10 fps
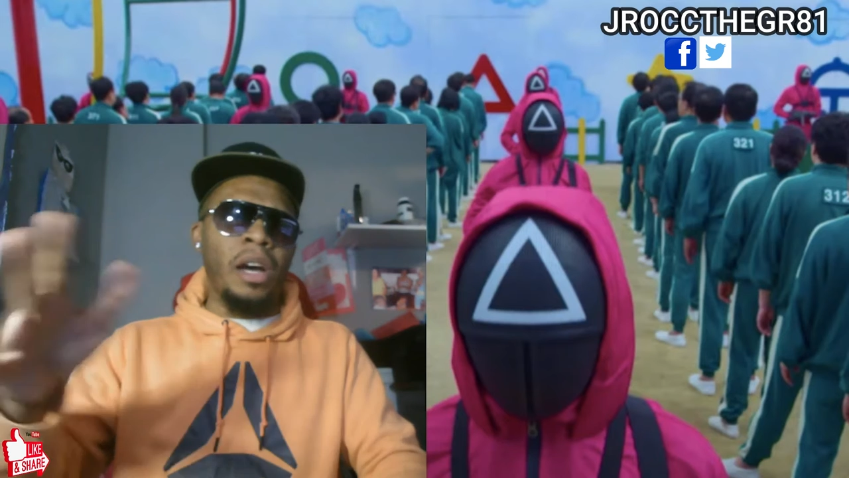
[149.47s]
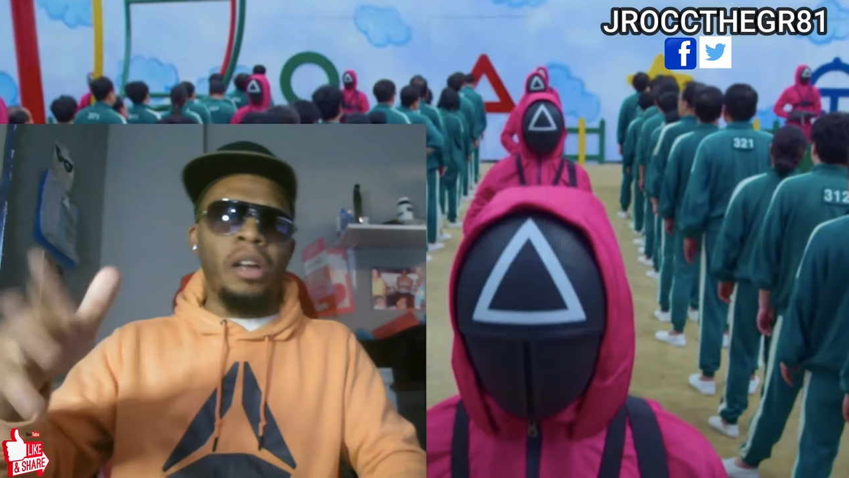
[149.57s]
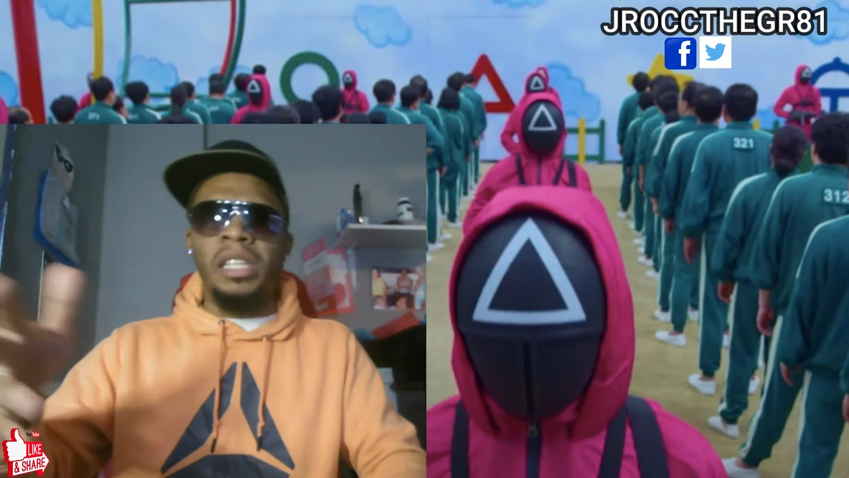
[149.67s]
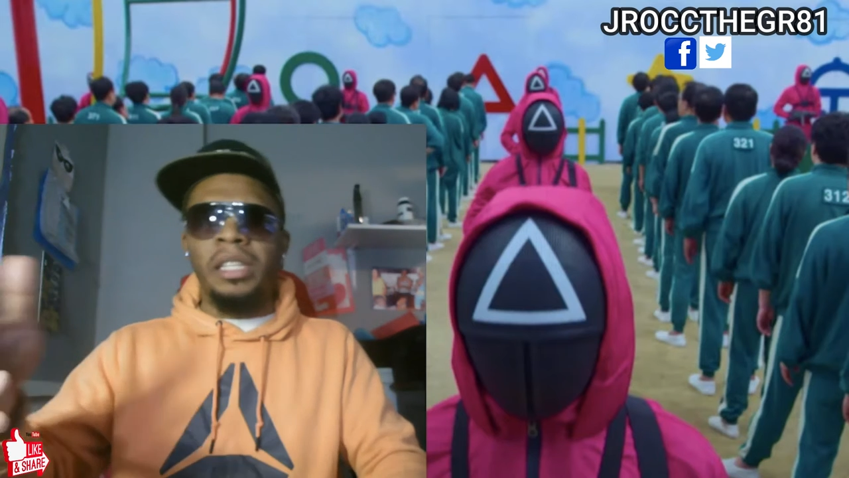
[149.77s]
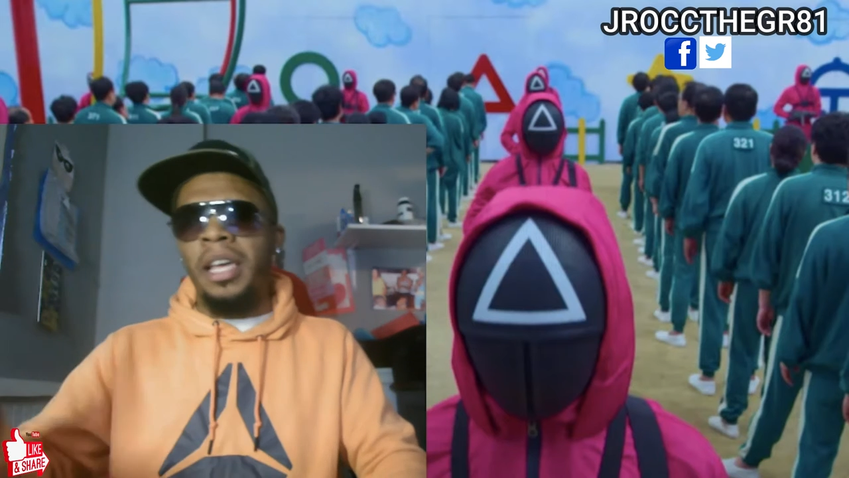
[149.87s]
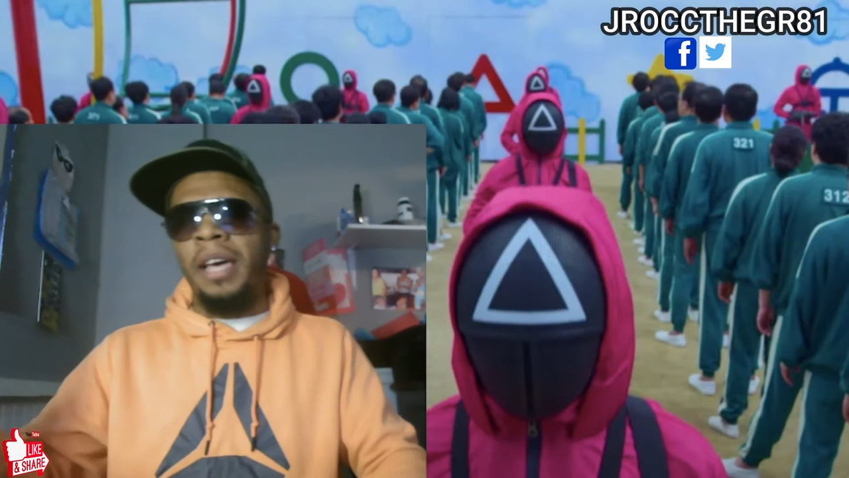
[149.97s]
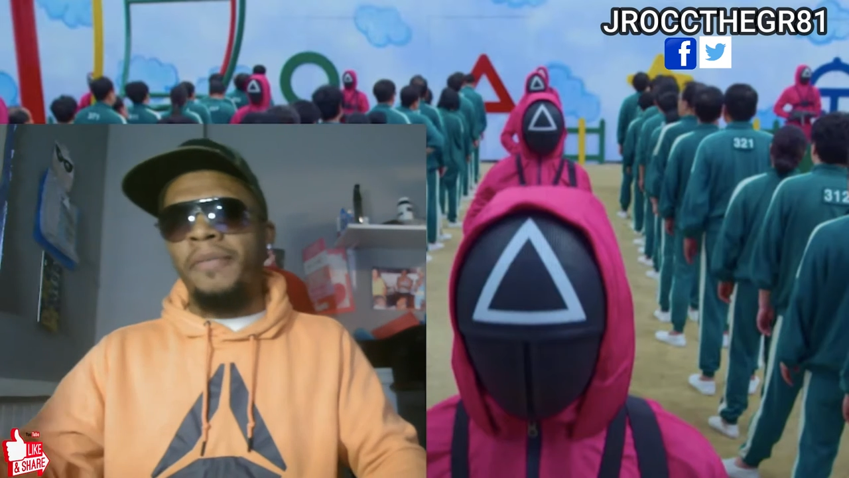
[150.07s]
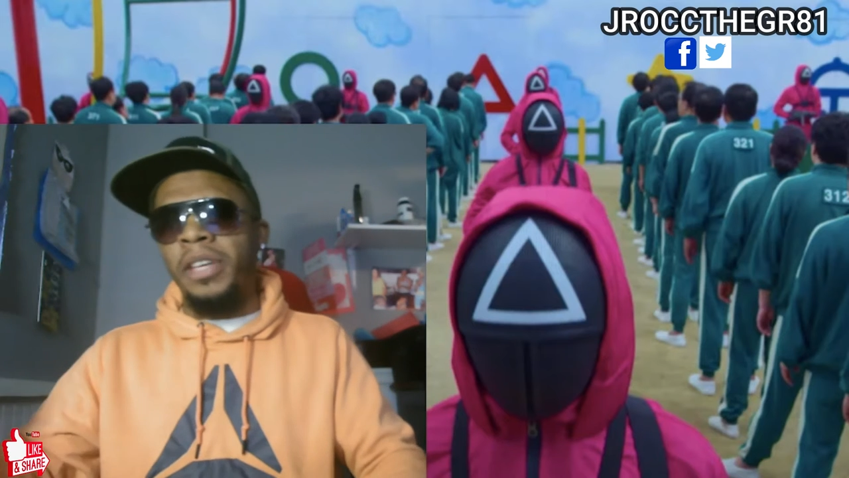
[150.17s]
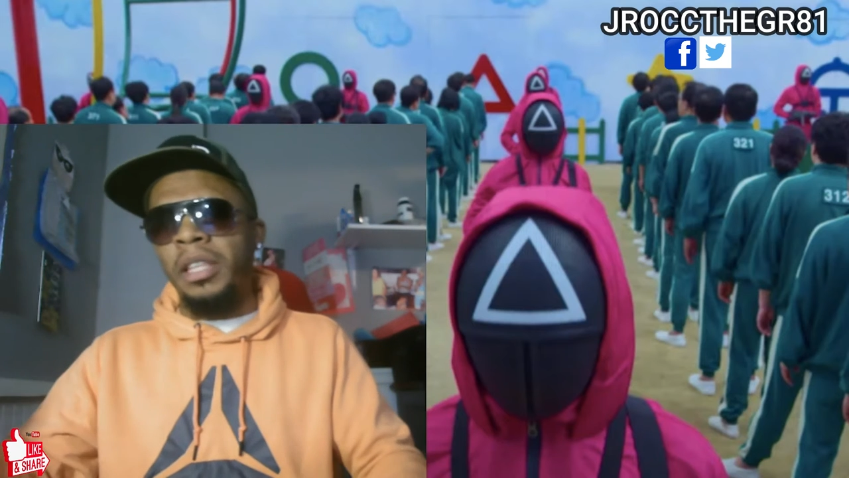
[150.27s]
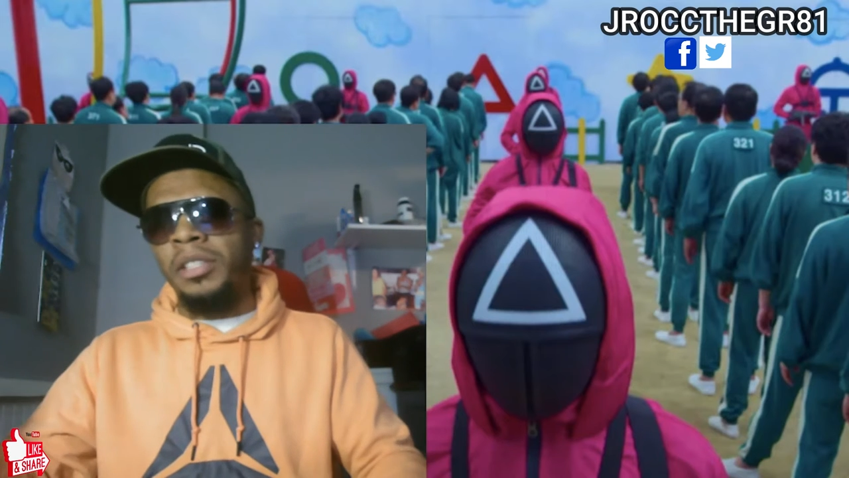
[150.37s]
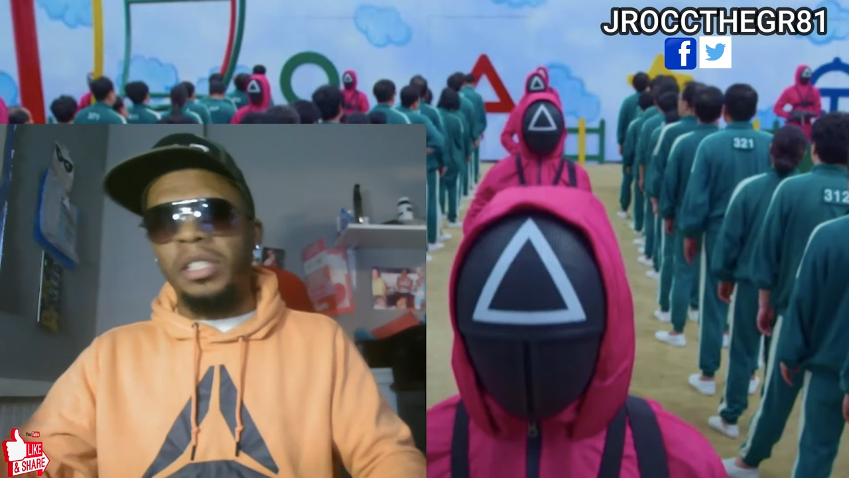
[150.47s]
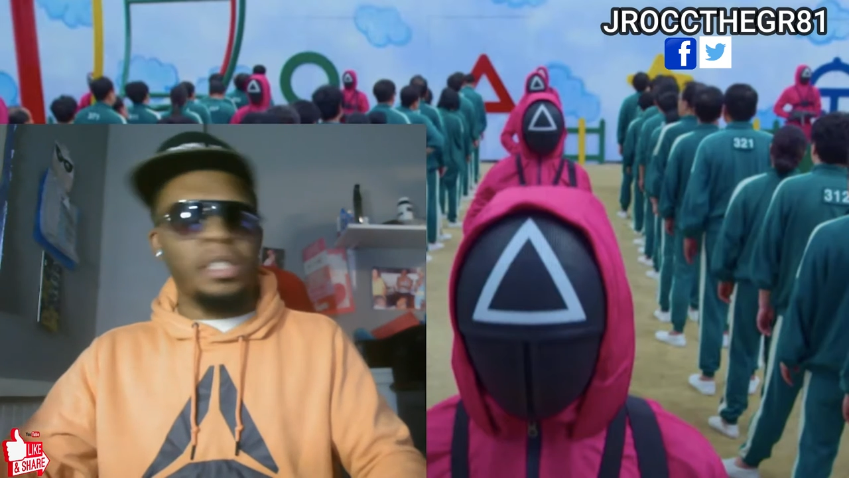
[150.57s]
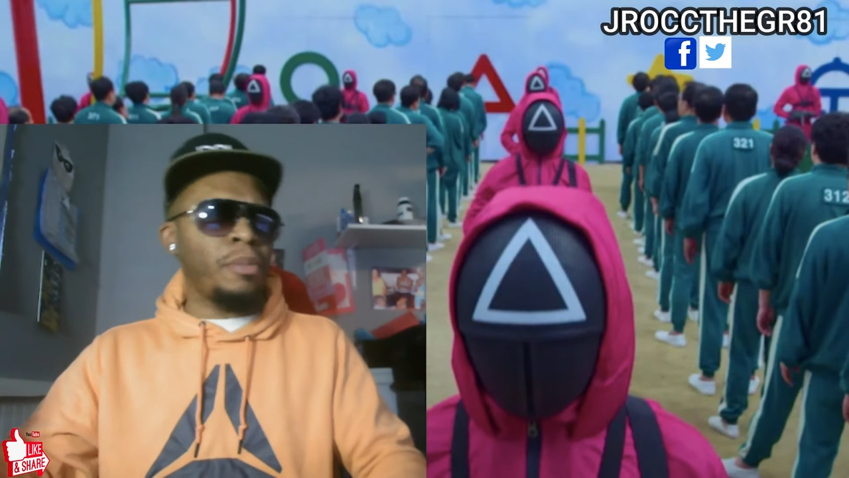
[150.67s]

all in your damn feelings because